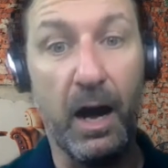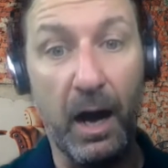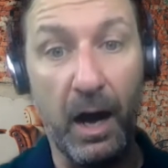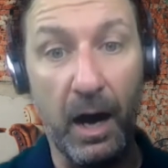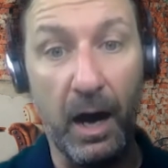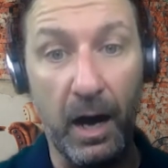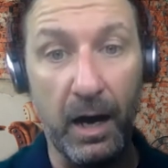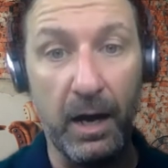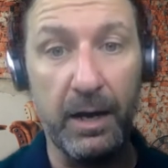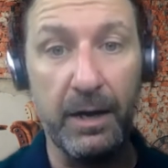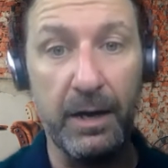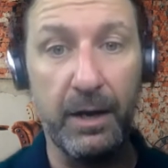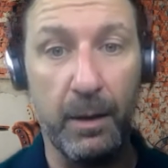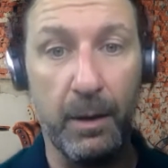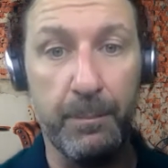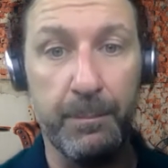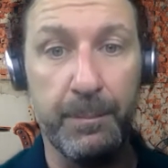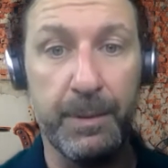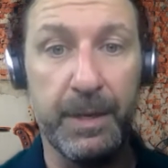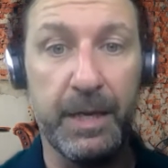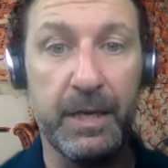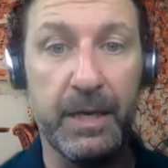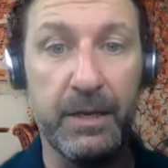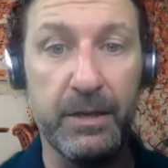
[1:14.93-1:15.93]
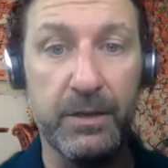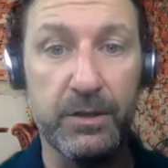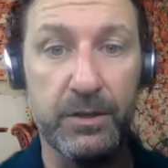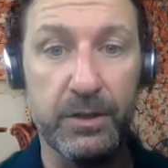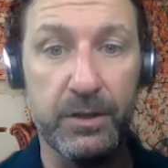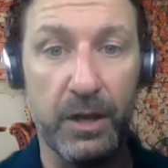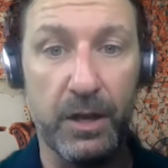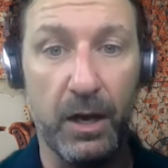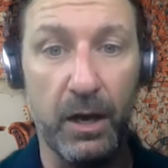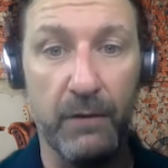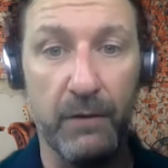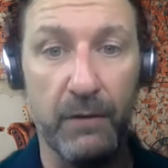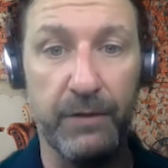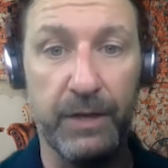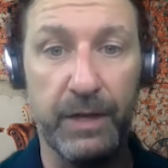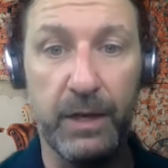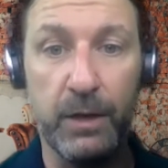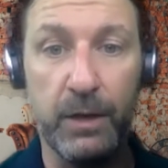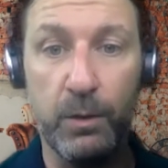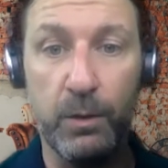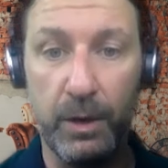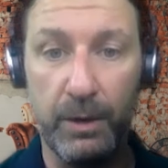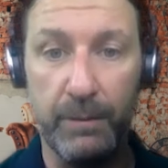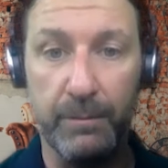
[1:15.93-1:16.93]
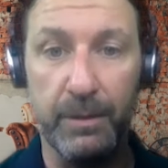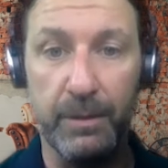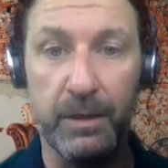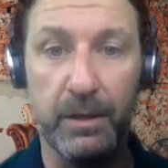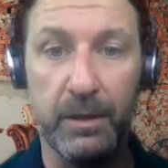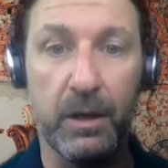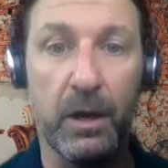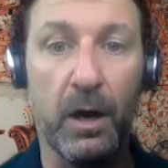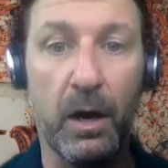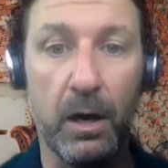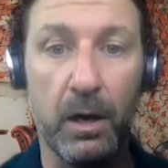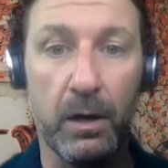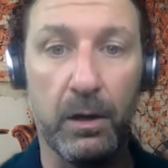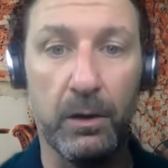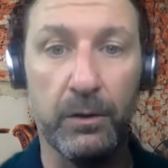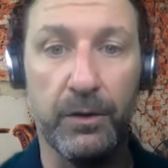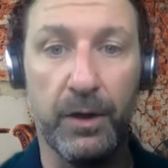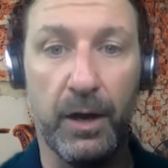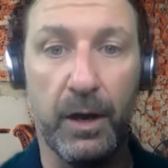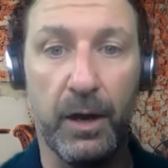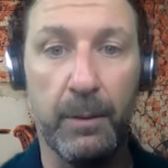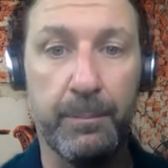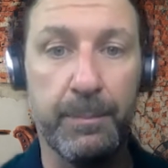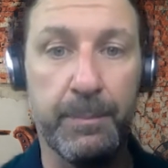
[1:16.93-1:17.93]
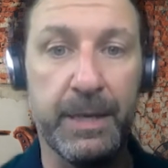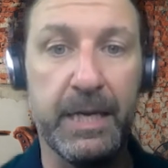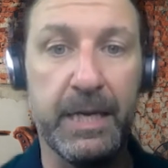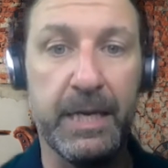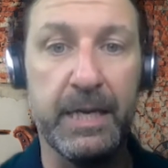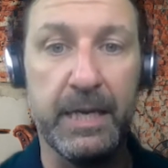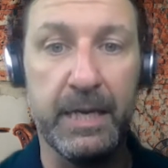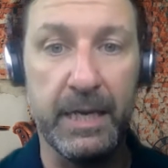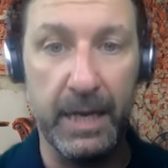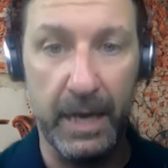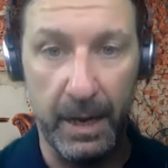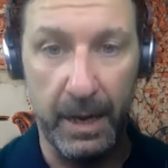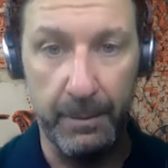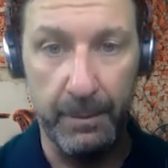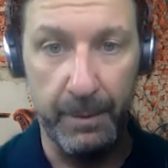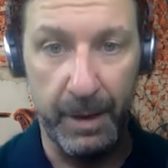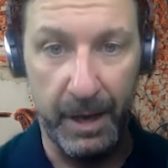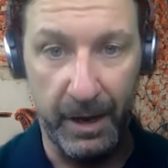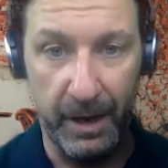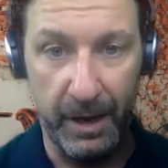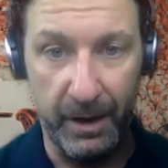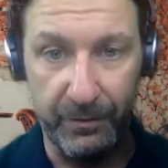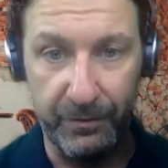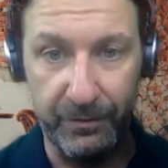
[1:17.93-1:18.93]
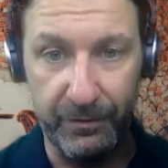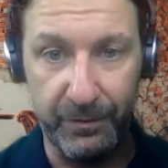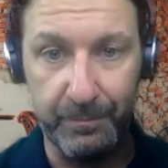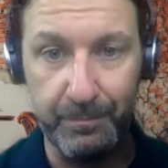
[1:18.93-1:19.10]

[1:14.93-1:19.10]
on a piece of equipment called a PEMF.